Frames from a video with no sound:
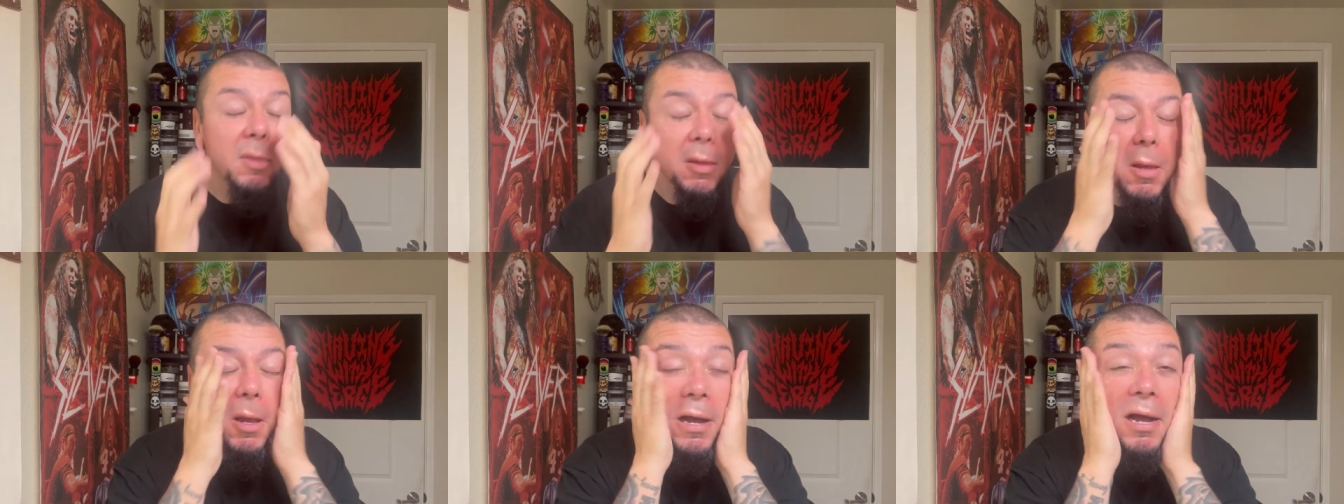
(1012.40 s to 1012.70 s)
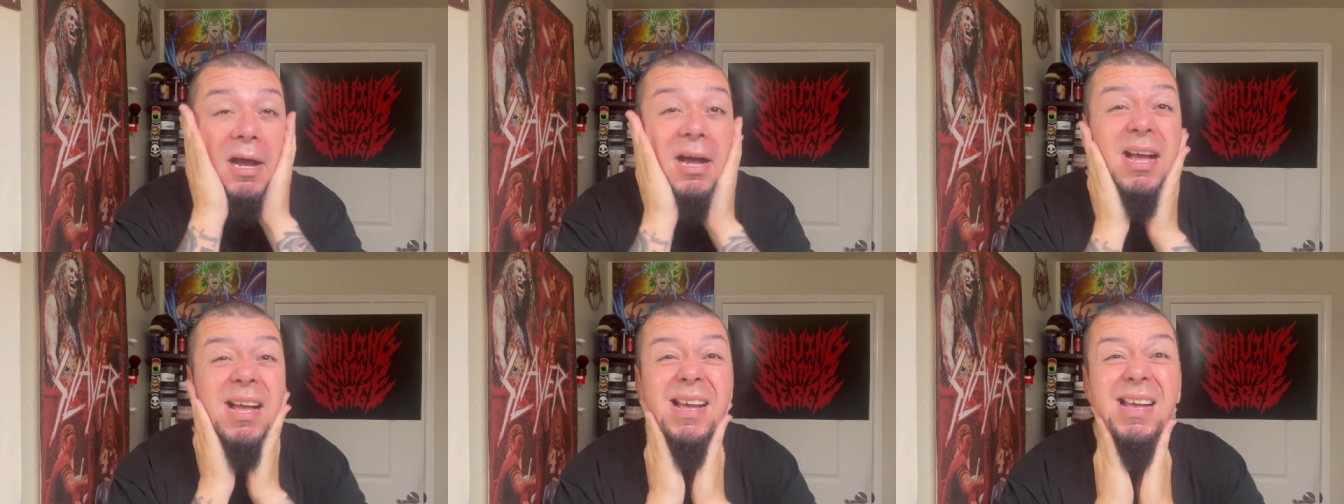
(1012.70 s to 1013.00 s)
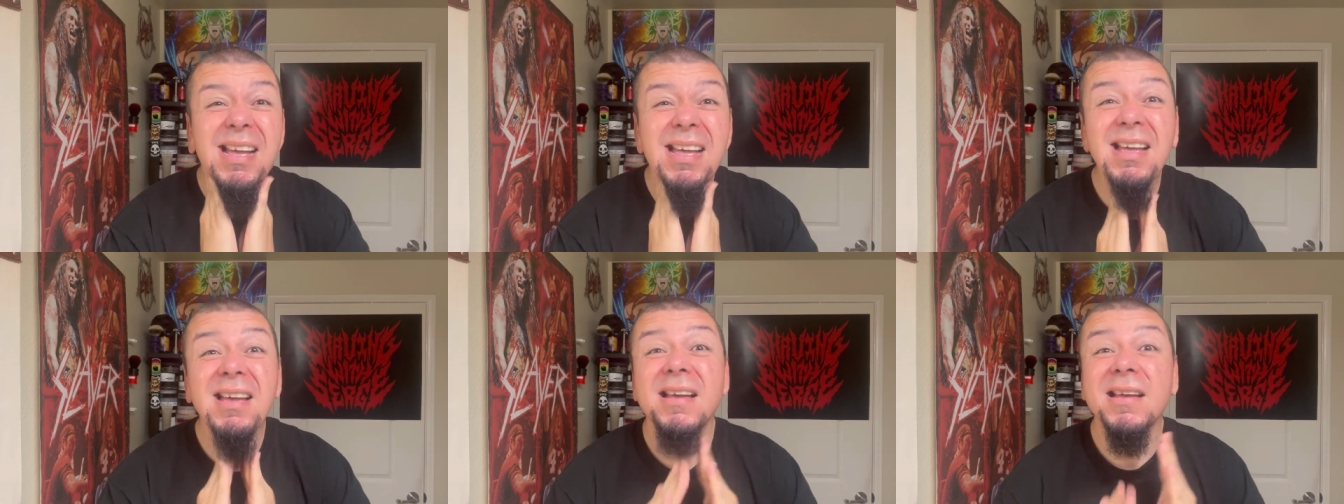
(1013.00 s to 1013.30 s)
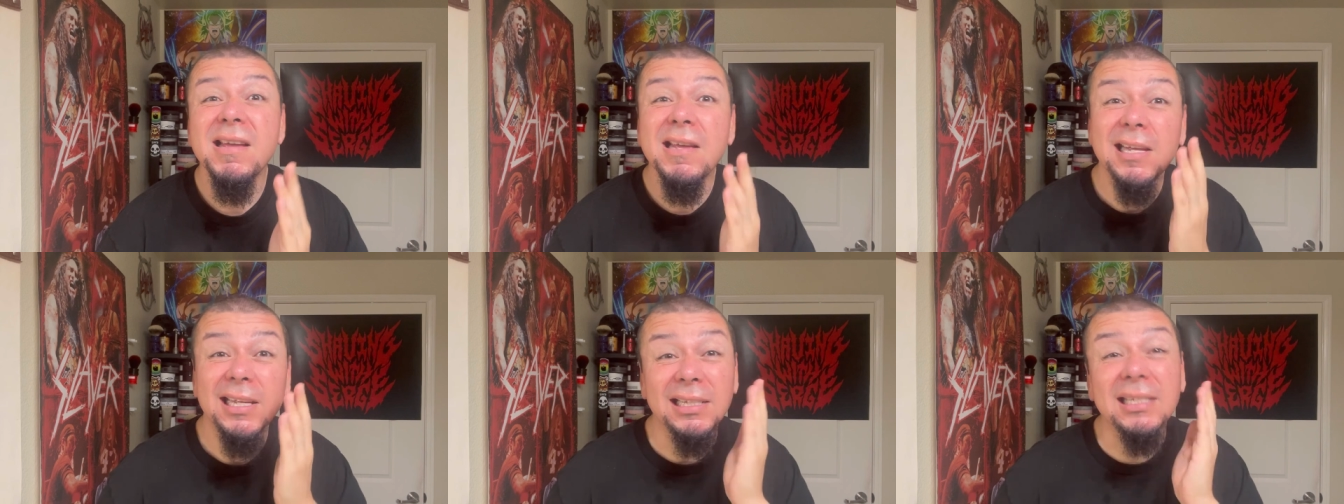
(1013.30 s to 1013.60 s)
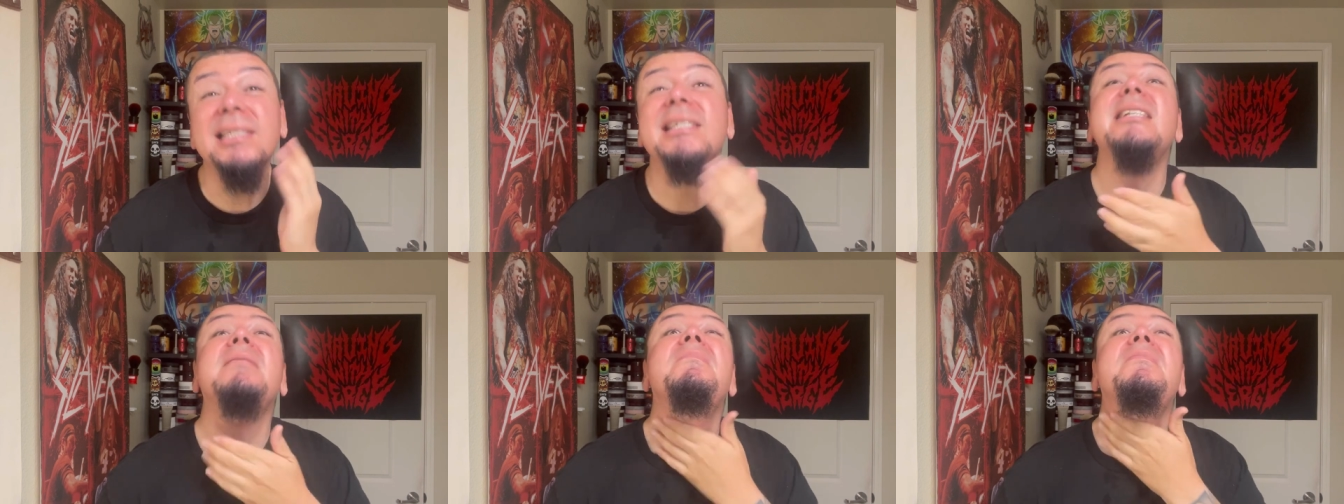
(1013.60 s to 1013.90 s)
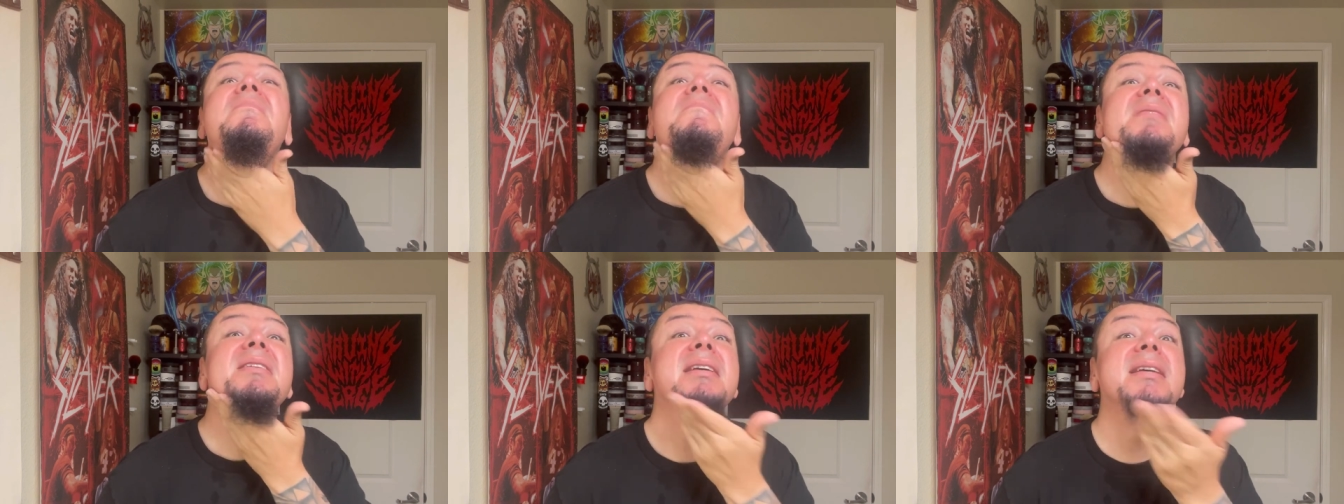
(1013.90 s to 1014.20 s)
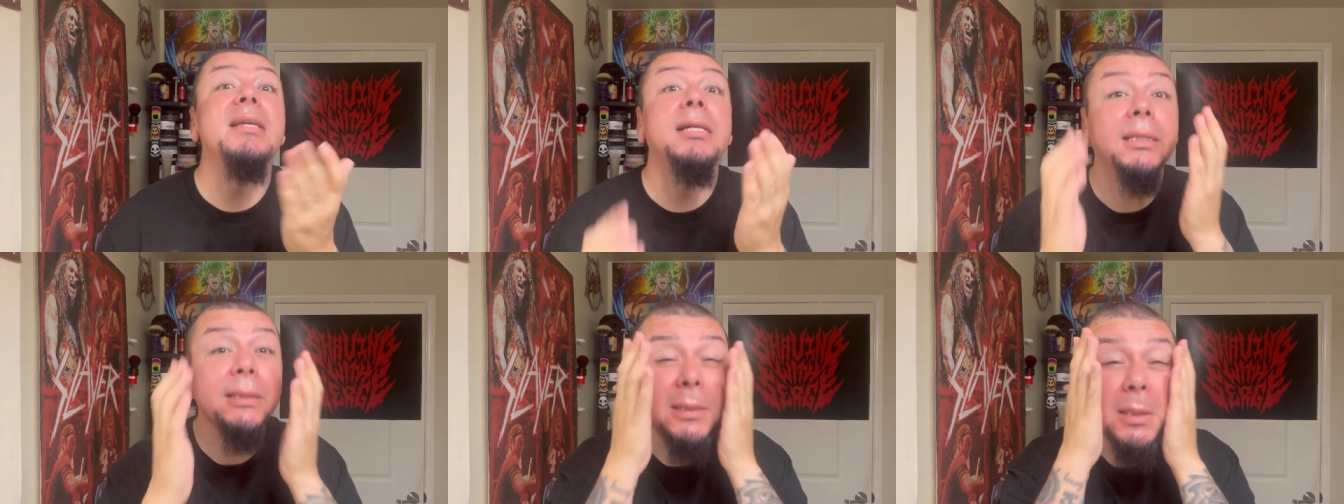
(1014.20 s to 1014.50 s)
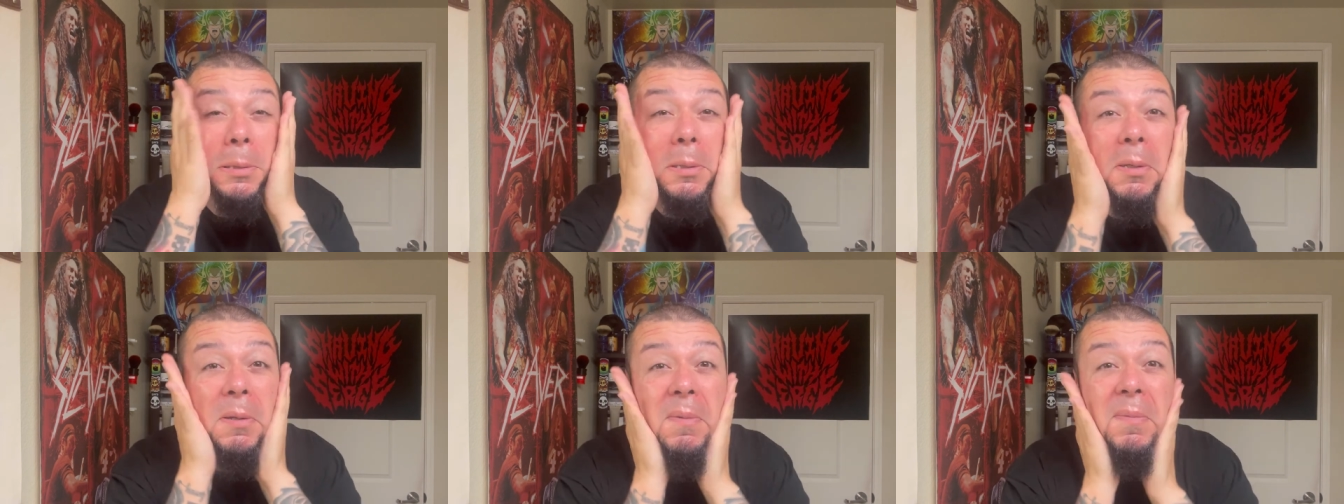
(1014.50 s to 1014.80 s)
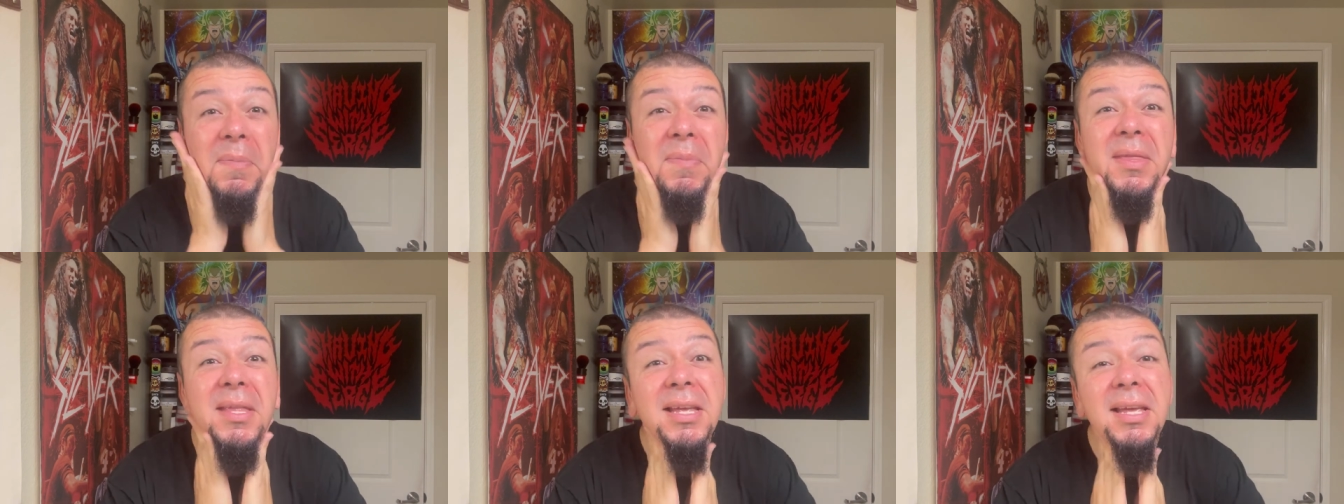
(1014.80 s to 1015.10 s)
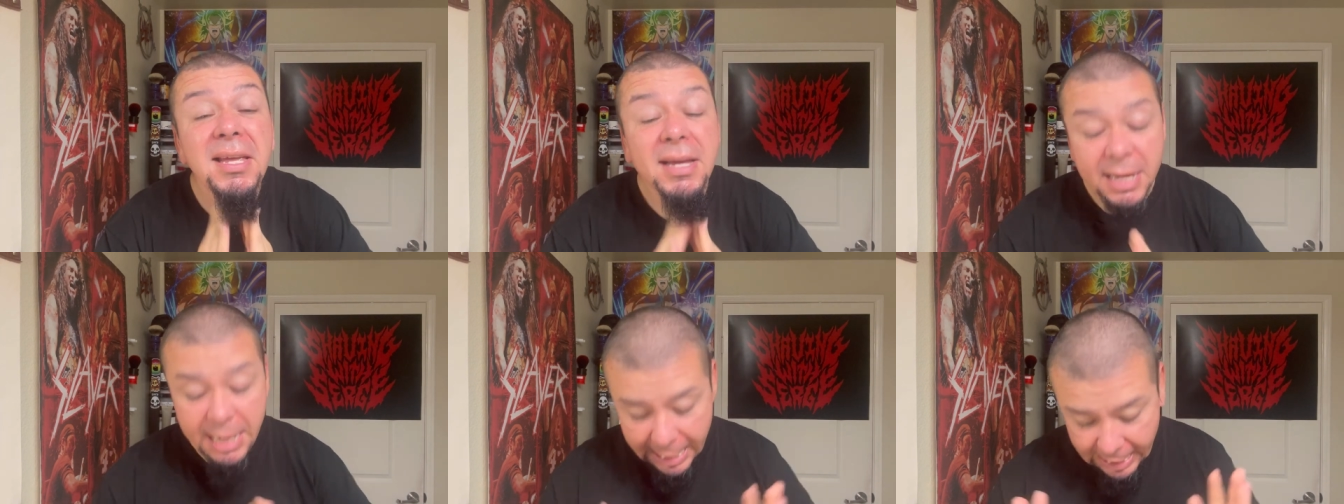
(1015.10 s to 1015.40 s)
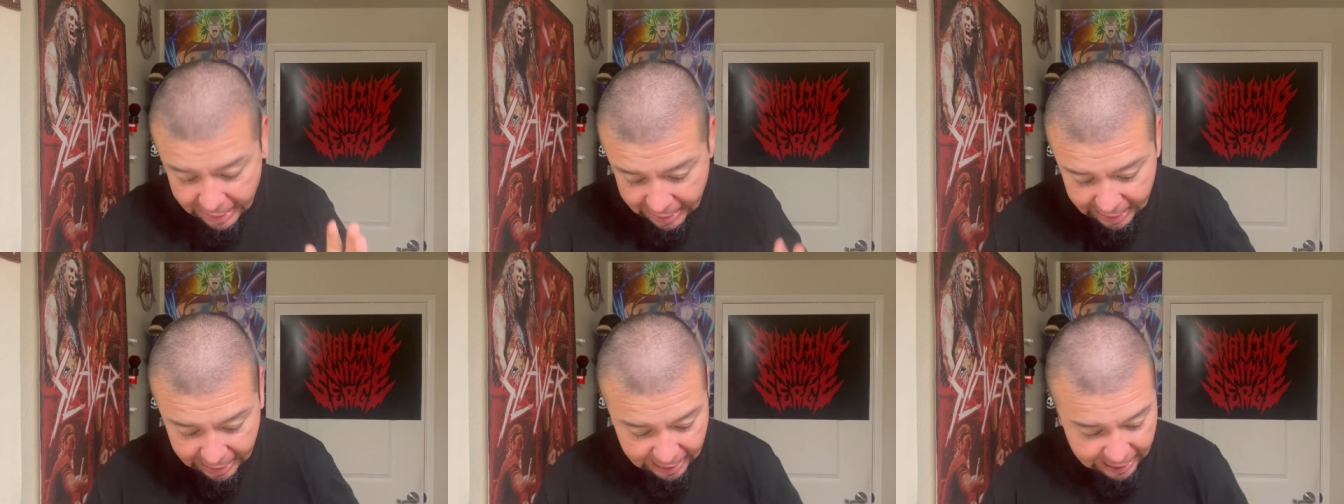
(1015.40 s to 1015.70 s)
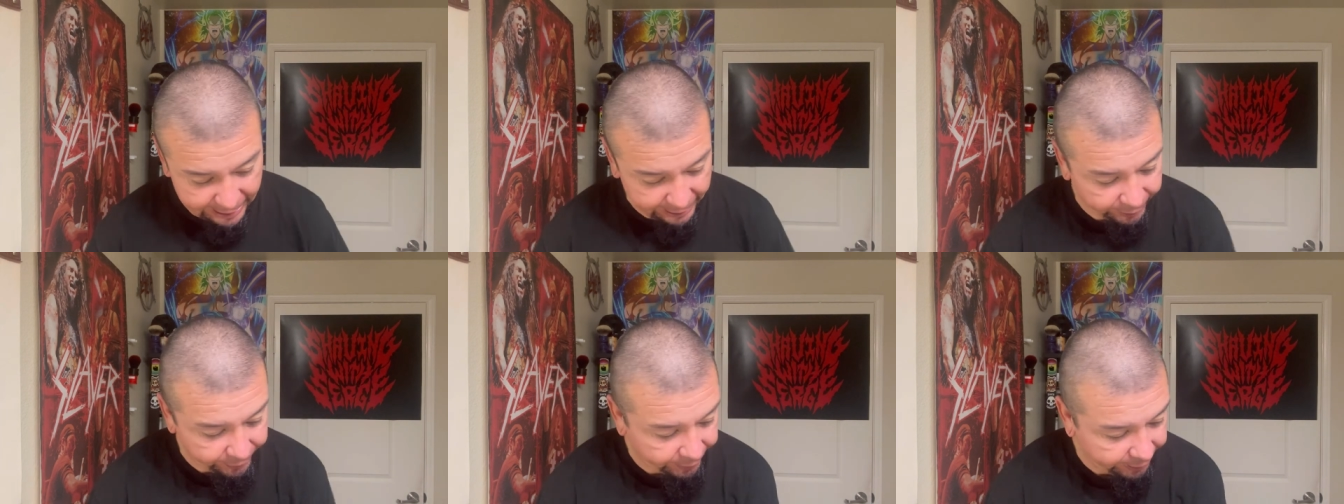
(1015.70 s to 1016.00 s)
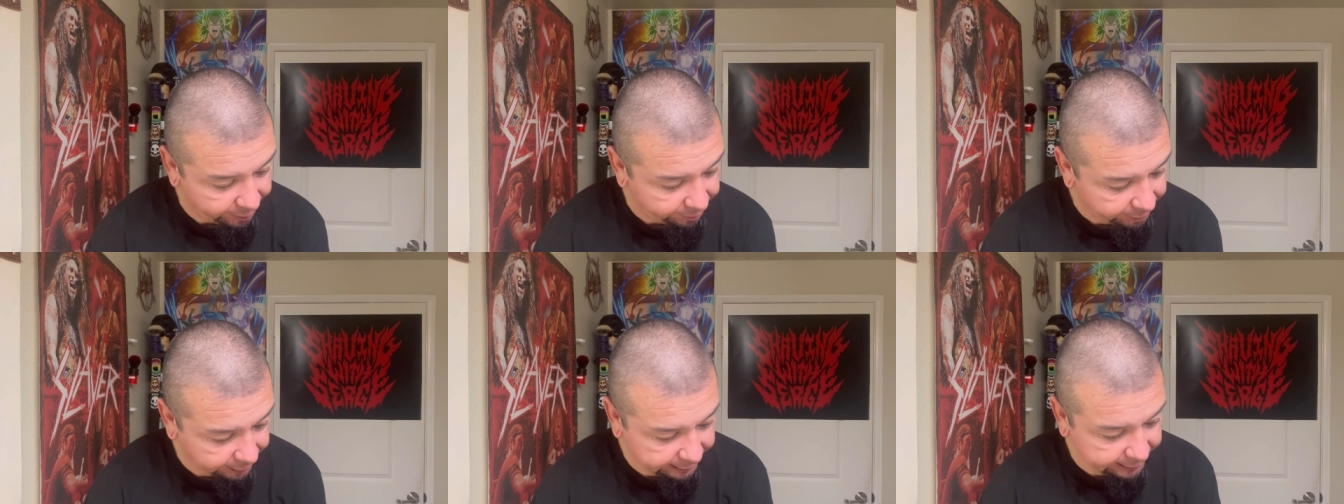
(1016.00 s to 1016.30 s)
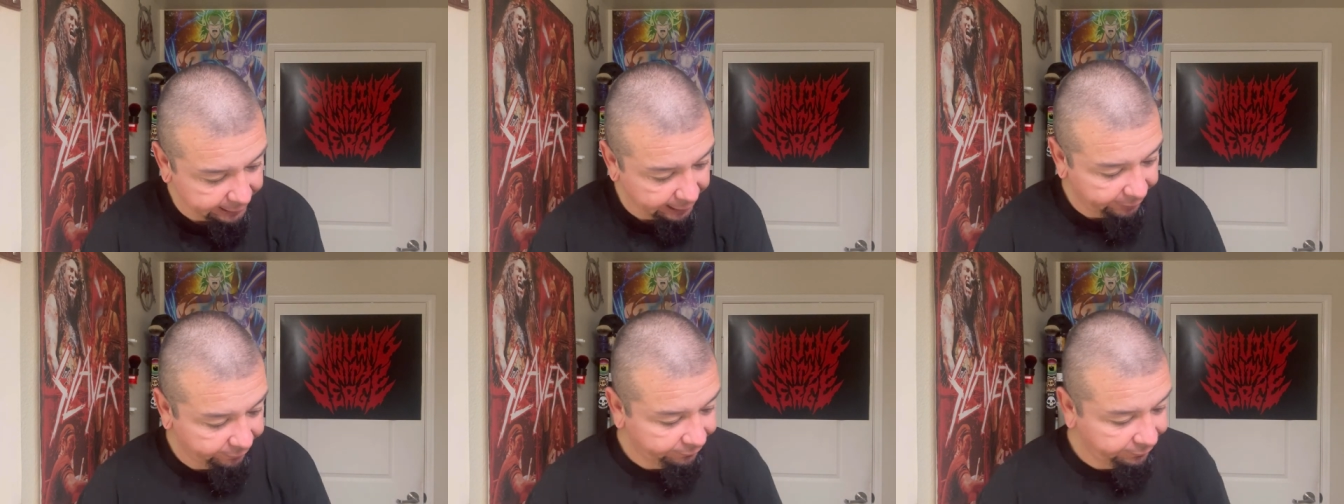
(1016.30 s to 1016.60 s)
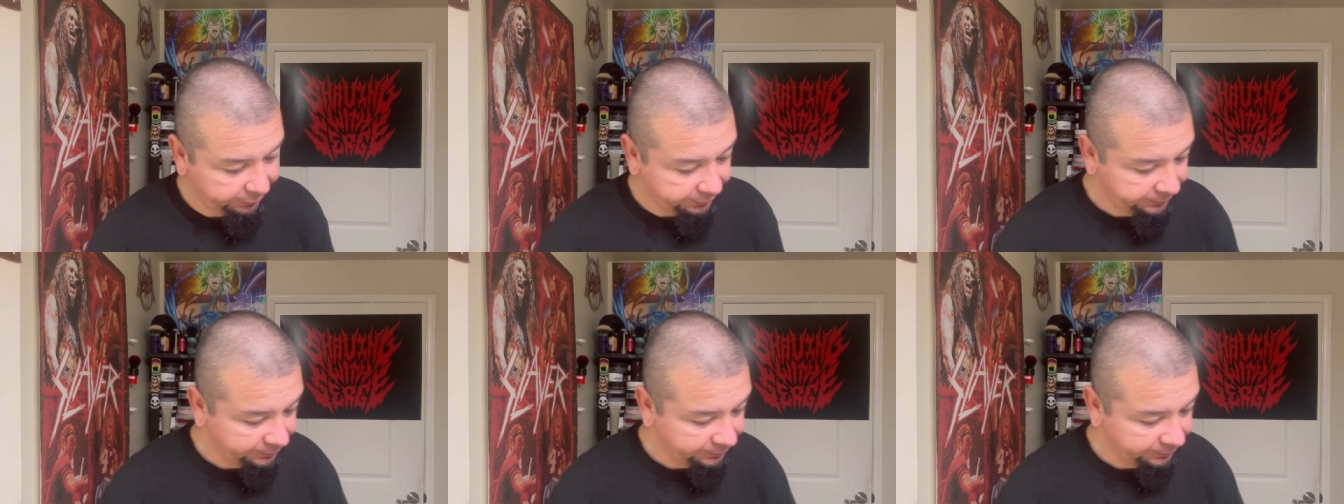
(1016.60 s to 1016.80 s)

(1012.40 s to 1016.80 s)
And Sebum is incredible stuff.